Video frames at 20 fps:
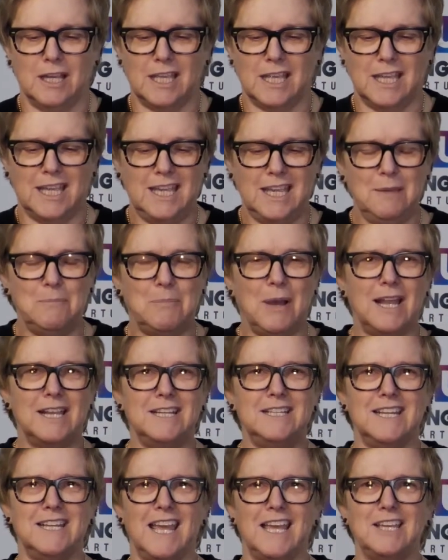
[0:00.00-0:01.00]
he, by
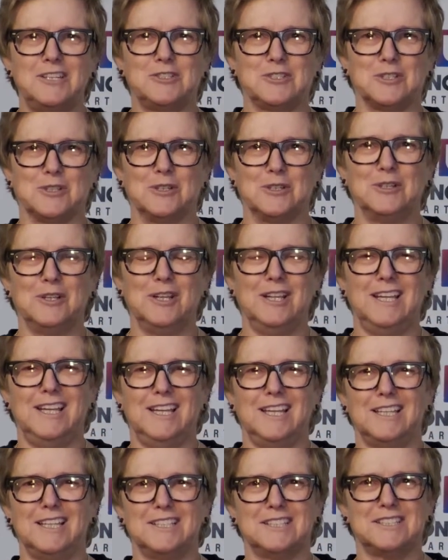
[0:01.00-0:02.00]
nature,
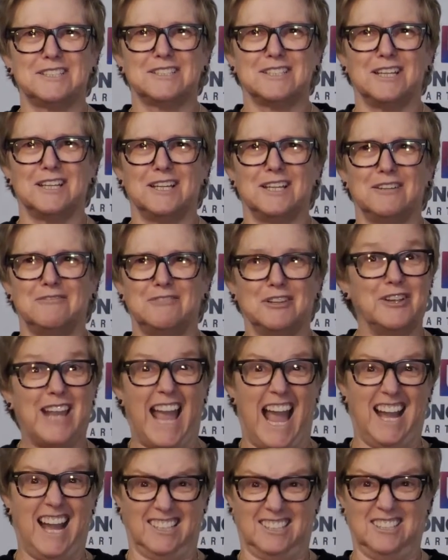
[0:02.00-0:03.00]
is very
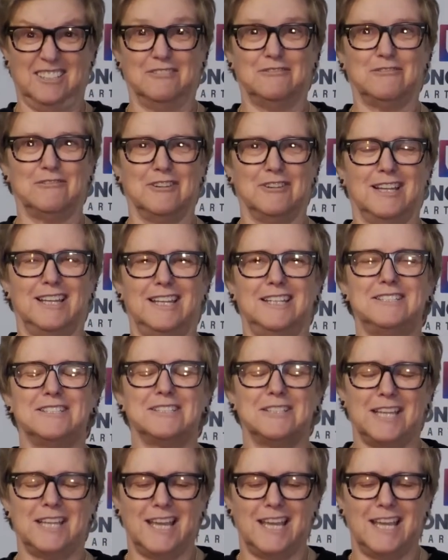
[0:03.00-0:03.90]
active, right?